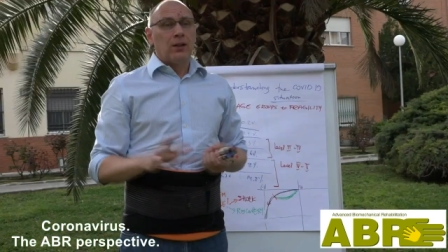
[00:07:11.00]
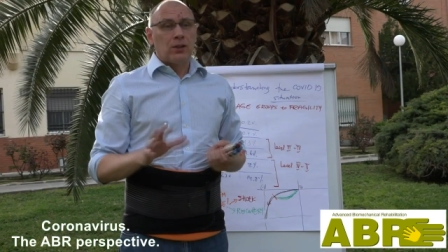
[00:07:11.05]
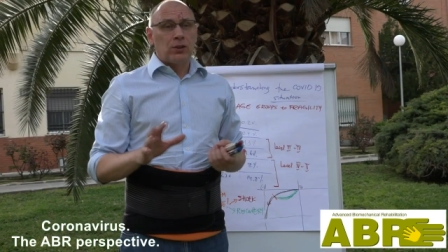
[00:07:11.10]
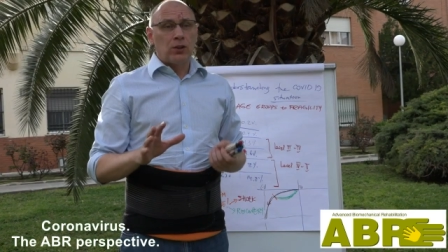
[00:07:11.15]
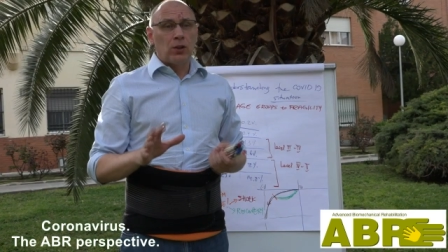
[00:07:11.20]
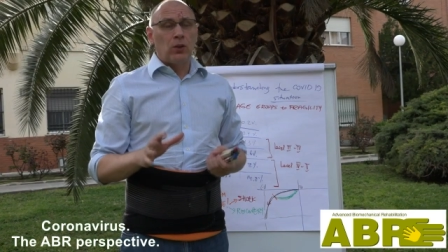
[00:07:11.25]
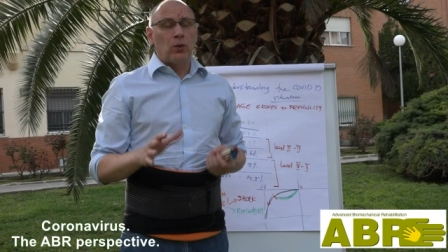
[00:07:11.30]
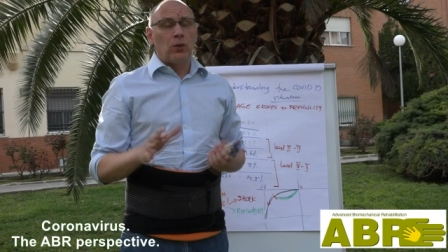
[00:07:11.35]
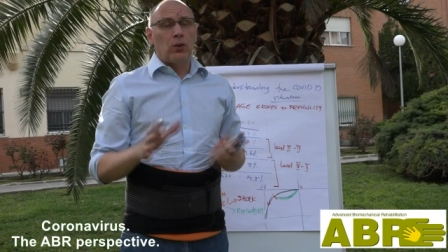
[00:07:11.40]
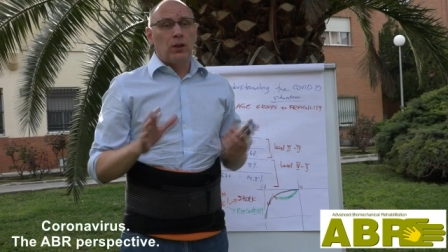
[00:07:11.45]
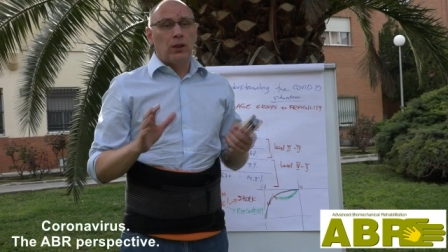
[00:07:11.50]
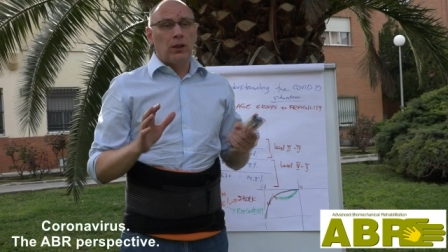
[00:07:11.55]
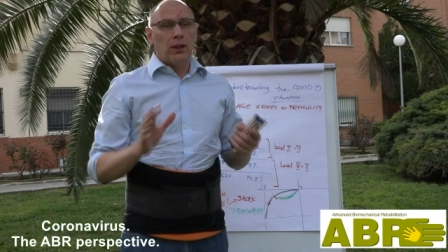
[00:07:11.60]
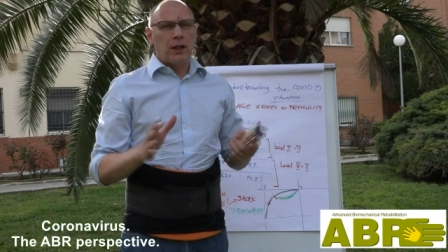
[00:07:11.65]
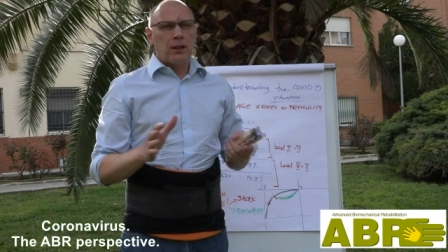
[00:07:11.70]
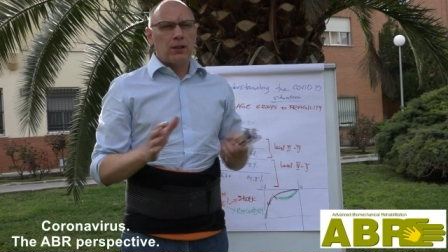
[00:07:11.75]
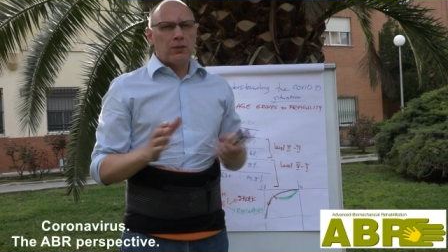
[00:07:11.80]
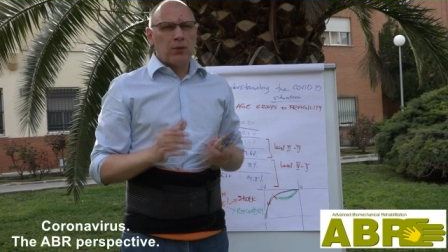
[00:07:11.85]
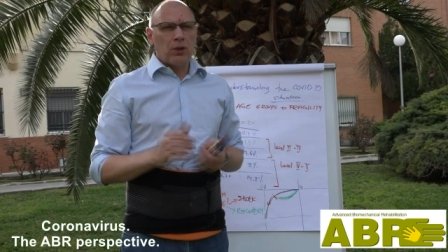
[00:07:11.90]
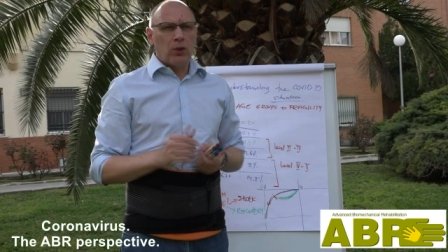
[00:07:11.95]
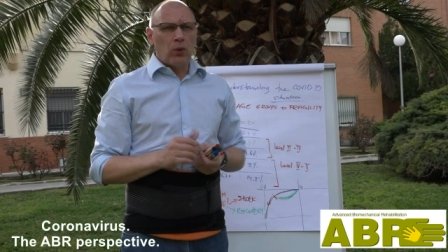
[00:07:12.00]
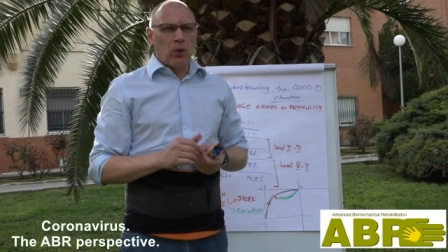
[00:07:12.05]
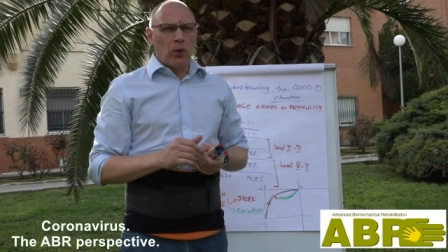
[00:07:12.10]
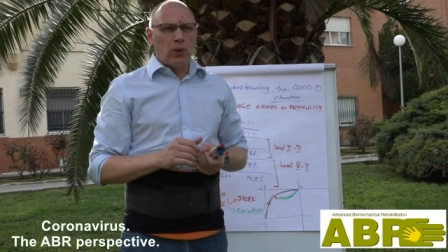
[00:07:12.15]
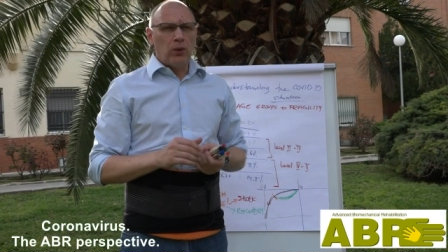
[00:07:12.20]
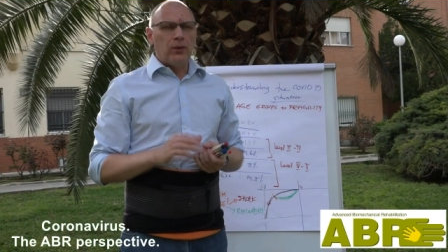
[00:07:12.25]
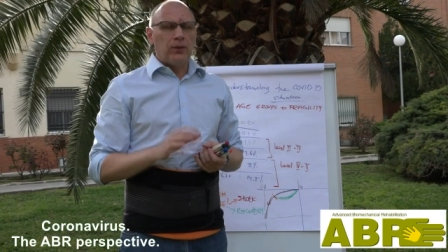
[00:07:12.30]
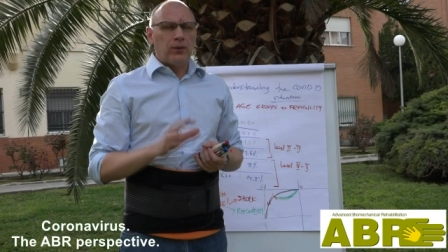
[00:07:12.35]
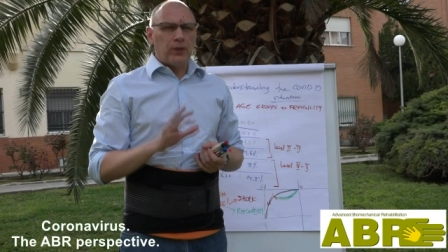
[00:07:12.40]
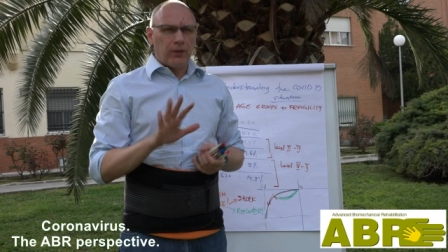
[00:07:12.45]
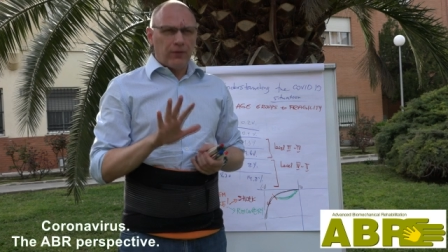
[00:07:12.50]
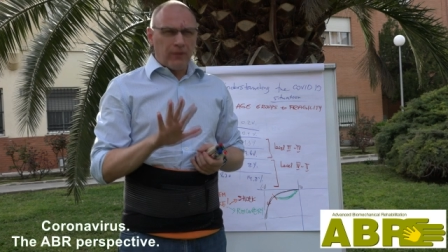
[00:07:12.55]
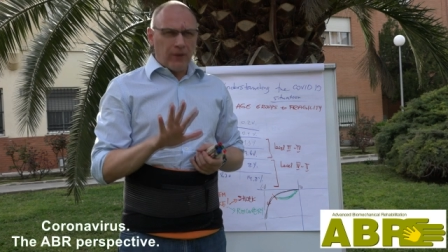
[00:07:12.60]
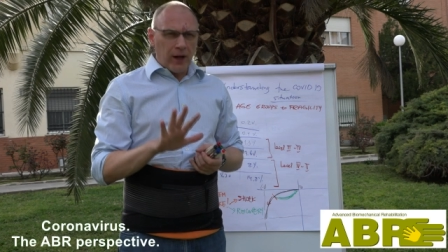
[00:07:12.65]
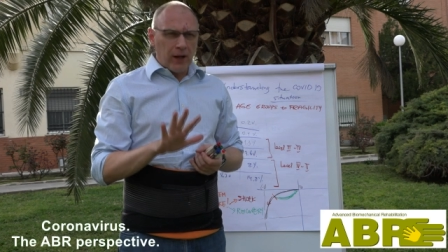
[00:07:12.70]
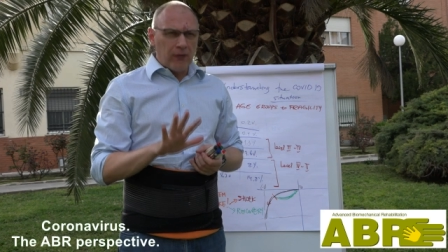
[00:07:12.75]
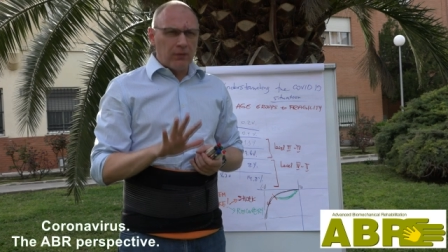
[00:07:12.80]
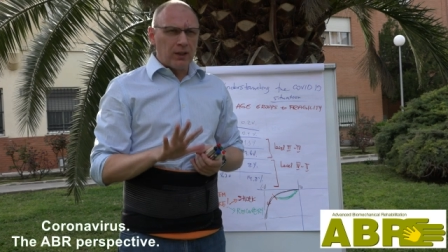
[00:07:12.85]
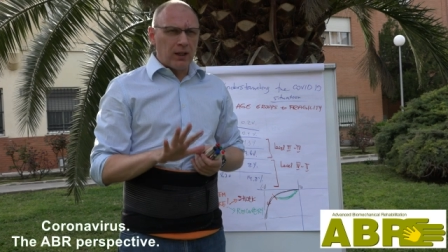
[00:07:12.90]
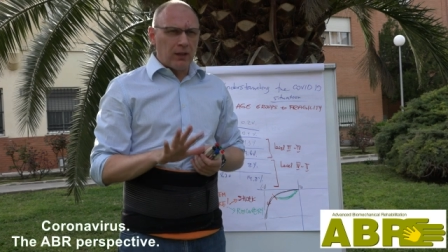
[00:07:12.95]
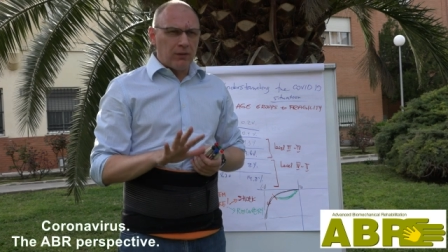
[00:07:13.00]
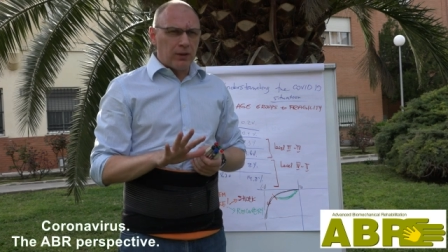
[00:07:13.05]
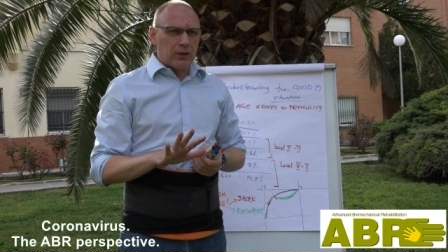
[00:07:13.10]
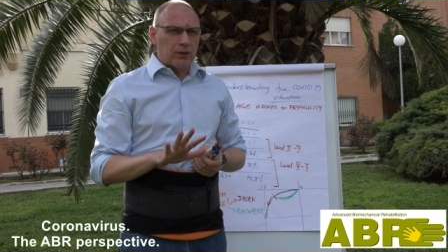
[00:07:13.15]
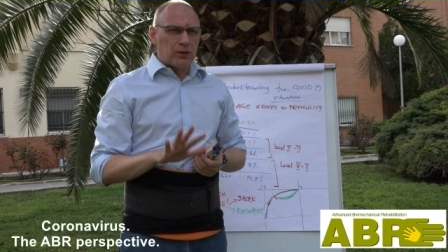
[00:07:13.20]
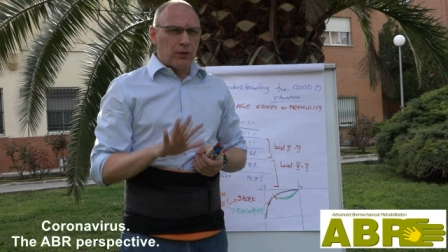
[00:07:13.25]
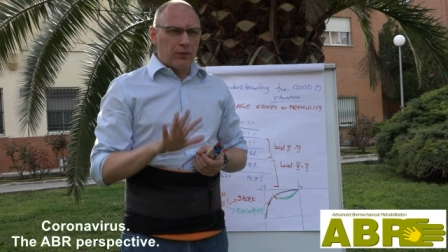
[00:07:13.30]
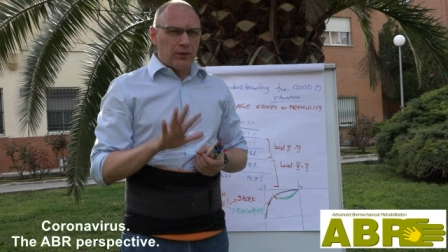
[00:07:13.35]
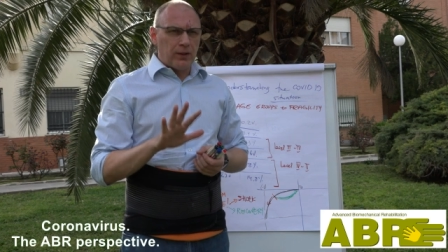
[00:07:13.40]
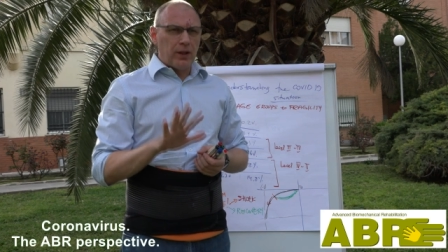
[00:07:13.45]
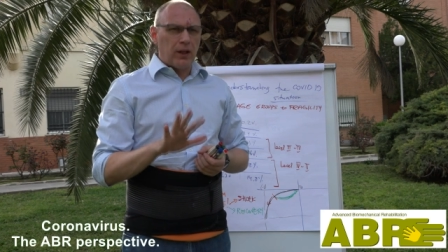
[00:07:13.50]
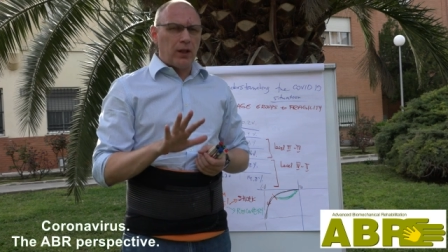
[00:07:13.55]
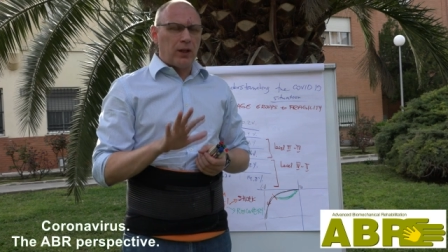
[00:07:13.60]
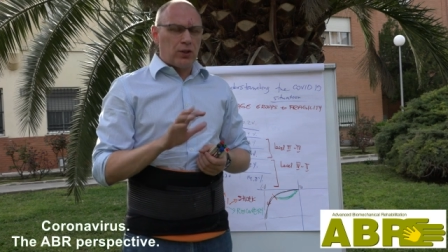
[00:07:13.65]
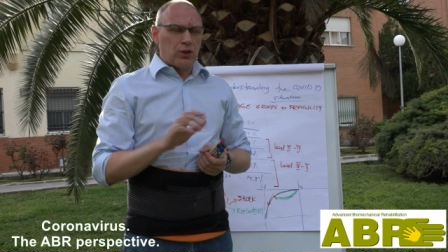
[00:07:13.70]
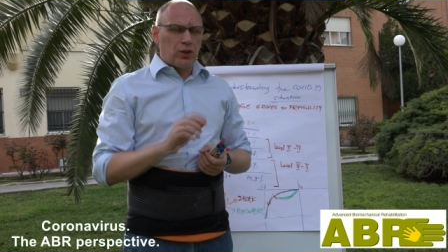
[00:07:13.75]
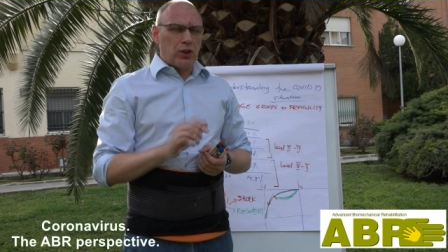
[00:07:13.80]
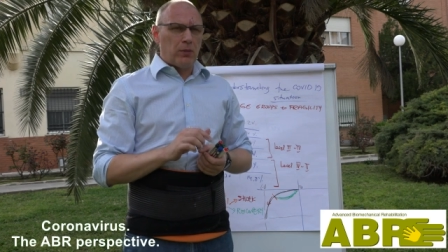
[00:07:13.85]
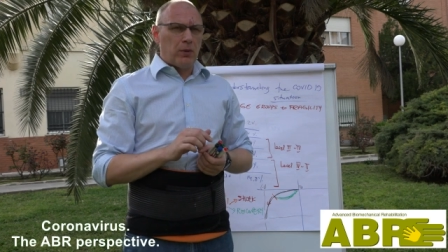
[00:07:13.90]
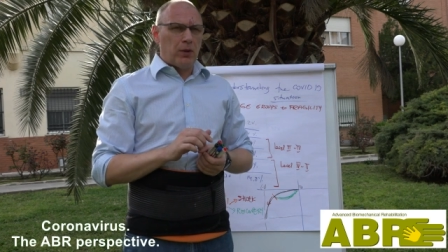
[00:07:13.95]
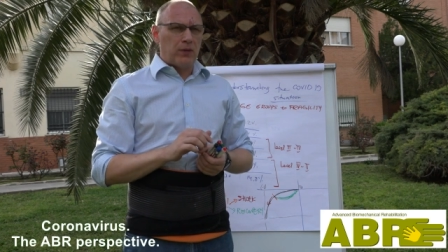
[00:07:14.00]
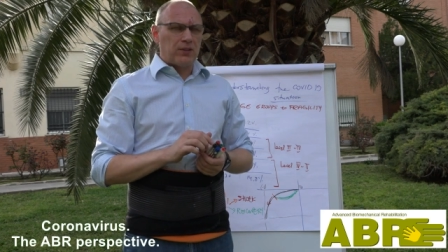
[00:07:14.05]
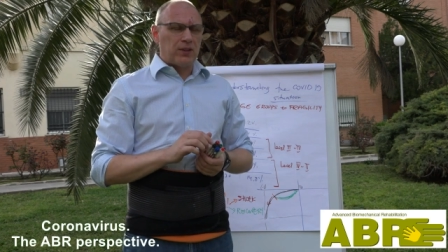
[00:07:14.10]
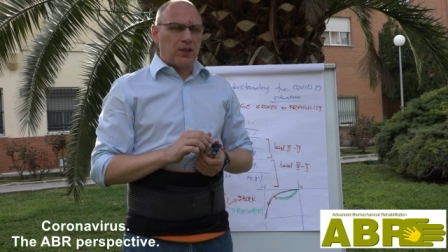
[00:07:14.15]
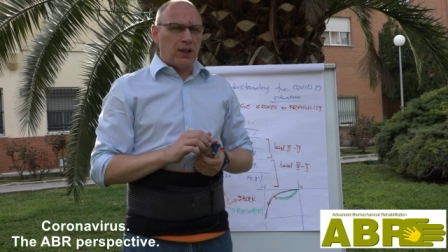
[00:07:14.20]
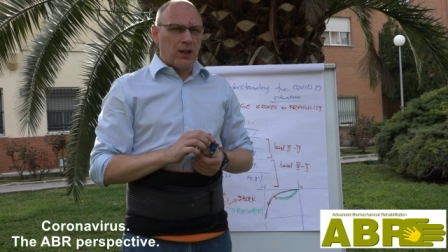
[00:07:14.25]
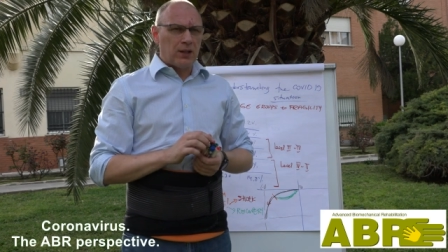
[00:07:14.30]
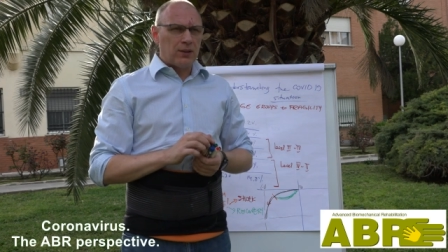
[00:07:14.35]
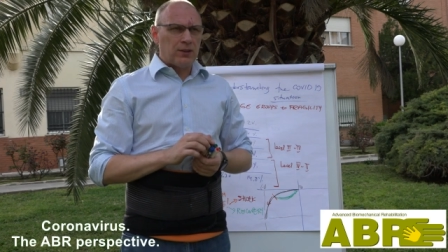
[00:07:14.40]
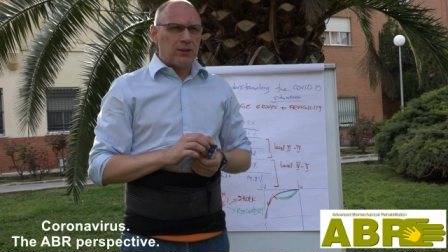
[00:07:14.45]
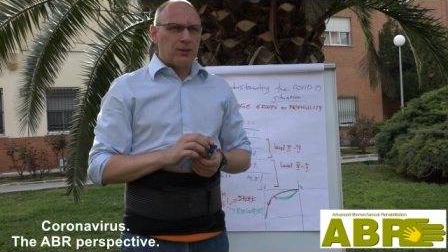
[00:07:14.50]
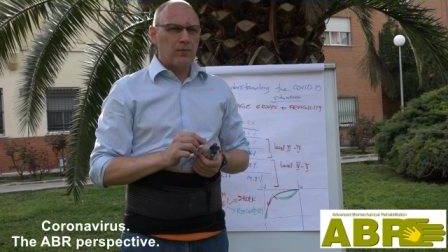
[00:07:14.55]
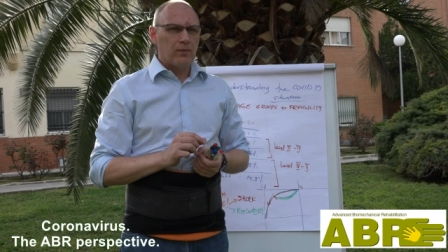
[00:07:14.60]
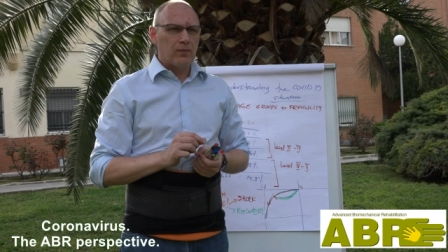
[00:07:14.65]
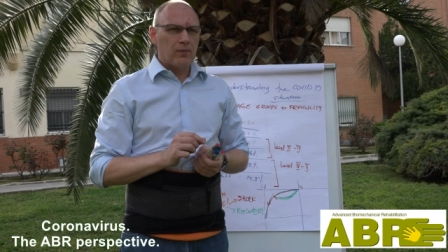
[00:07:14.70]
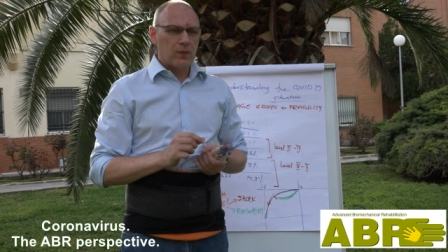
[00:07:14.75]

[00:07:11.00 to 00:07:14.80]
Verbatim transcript: So let's recall the five levels of the G M F C S.